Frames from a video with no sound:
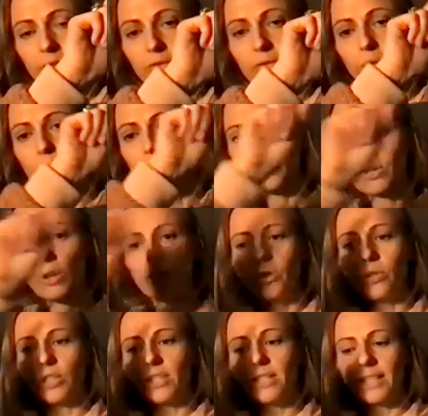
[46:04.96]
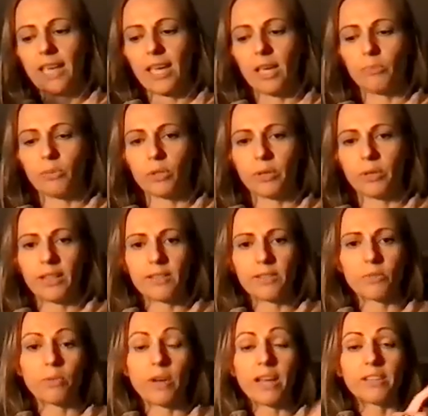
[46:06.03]
4. So you just keep doing this
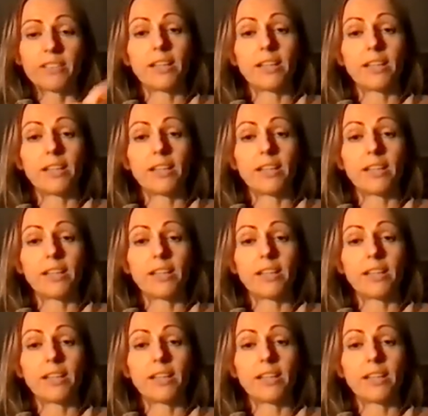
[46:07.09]
round.